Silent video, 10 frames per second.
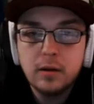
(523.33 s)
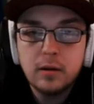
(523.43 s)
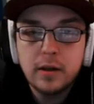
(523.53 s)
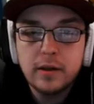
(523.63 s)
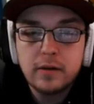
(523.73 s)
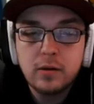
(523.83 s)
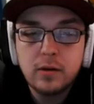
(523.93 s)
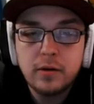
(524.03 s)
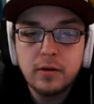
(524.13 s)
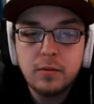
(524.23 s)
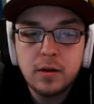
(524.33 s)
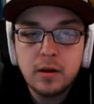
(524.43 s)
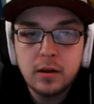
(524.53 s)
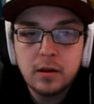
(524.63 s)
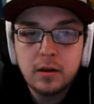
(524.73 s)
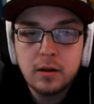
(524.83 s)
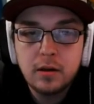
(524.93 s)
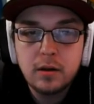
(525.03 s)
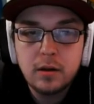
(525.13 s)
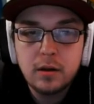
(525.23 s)
it's going to be
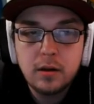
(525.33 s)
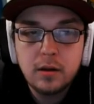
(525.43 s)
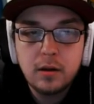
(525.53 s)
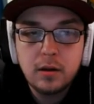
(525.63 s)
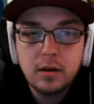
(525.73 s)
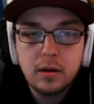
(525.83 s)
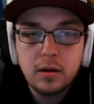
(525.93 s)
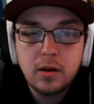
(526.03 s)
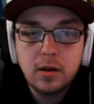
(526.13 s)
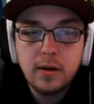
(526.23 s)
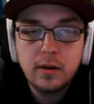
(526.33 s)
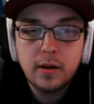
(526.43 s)
clearly a